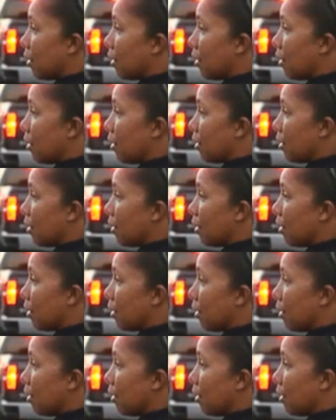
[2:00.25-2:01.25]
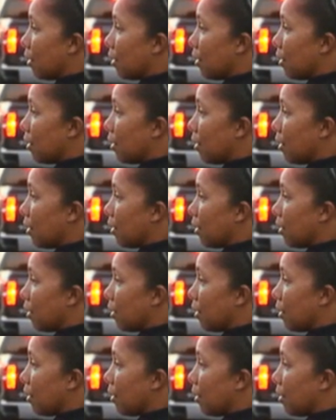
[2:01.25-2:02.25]

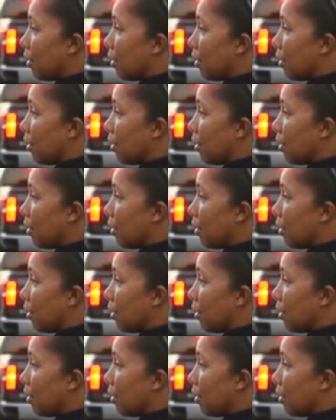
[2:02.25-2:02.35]
This person isn't speaking.